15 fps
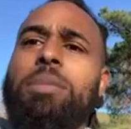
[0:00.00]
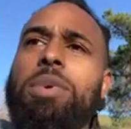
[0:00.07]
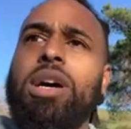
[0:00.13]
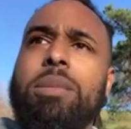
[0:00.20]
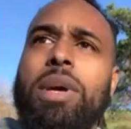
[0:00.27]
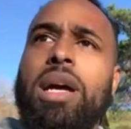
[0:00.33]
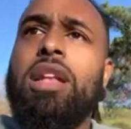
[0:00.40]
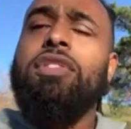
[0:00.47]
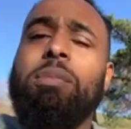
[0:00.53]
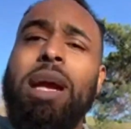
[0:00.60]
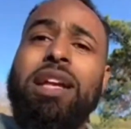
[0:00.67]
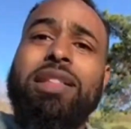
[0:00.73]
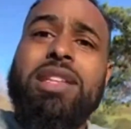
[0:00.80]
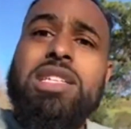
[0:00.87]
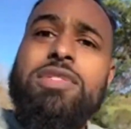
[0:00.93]
button man if you made
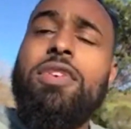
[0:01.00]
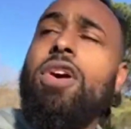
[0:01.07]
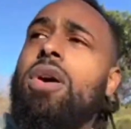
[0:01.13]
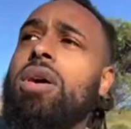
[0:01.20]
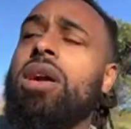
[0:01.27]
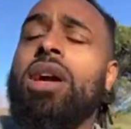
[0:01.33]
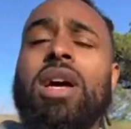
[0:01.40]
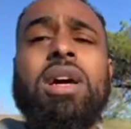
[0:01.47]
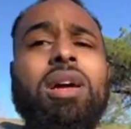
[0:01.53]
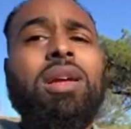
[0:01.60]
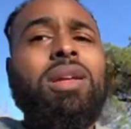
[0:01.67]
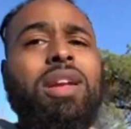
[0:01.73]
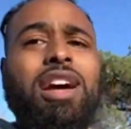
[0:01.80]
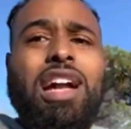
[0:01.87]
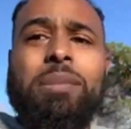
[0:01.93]
it this far
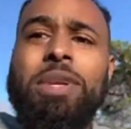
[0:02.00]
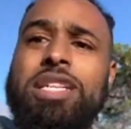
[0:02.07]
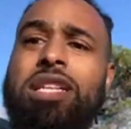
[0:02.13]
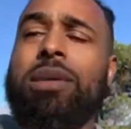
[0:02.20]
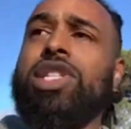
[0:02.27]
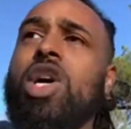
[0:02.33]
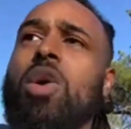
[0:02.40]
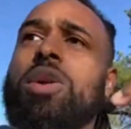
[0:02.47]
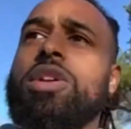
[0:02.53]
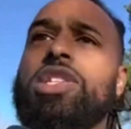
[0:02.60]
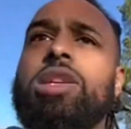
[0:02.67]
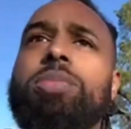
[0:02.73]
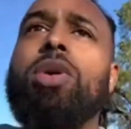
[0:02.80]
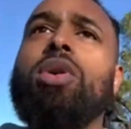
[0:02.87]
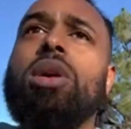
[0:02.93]
you gotta be showing your
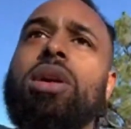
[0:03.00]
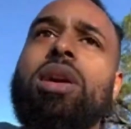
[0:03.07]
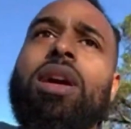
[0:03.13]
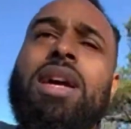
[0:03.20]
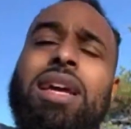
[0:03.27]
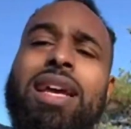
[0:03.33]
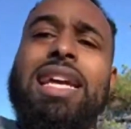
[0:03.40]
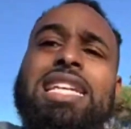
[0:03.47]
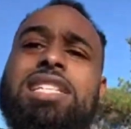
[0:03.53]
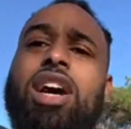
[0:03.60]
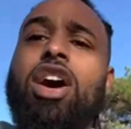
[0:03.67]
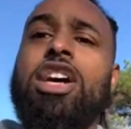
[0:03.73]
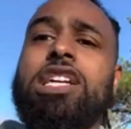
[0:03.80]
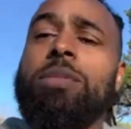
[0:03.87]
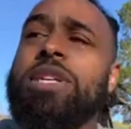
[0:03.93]
support it's
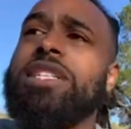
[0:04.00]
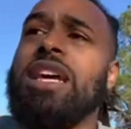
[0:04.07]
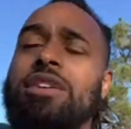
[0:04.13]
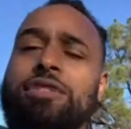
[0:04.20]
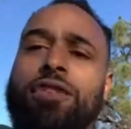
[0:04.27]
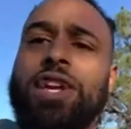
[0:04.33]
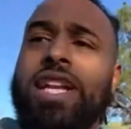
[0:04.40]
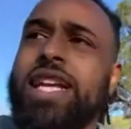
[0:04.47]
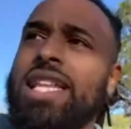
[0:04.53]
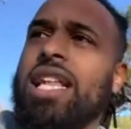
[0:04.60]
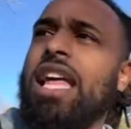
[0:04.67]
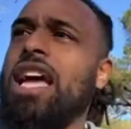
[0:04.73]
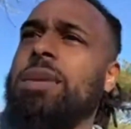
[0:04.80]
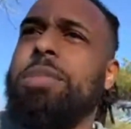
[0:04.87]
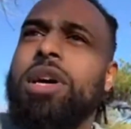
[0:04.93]
100 percent free to hit the
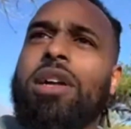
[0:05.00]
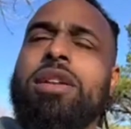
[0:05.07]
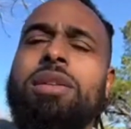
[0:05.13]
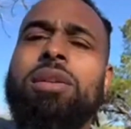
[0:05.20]
like button